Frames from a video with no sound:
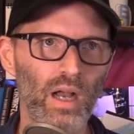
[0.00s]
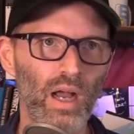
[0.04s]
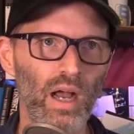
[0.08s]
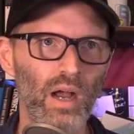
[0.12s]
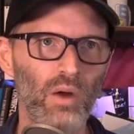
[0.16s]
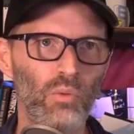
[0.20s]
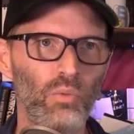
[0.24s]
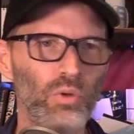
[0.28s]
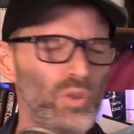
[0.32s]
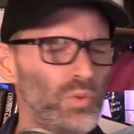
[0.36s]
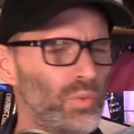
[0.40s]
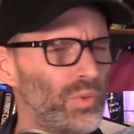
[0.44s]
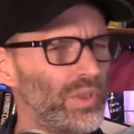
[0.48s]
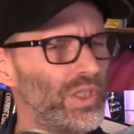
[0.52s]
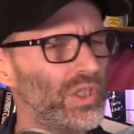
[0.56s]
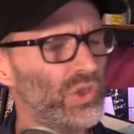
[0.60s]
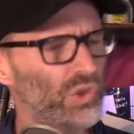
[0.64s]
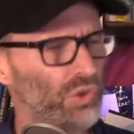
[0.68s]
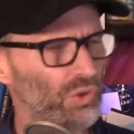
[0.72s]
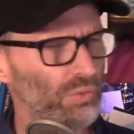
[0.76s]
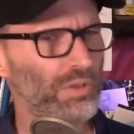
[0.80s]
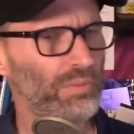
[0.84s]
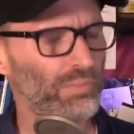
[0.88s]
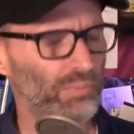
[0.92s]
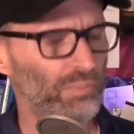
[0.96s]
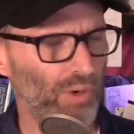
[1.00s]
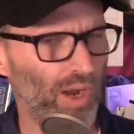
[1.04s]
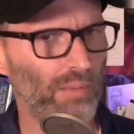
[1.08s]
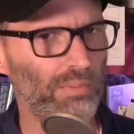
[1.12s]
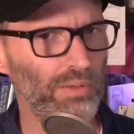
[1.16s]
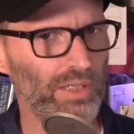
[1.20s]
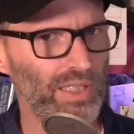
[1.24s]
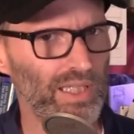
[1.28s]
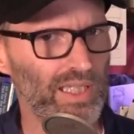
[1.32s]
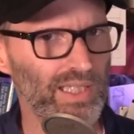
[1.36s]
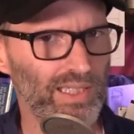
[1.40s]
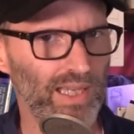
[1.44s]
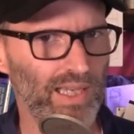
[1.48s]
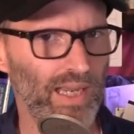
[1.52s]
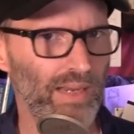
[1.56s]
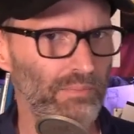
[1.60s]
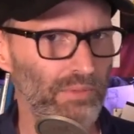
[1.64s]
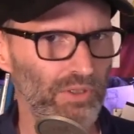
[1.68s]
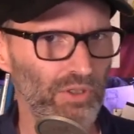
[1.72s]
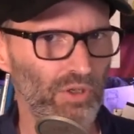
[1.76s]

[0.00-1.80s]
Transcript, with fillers: uh, which we assume is probably the same,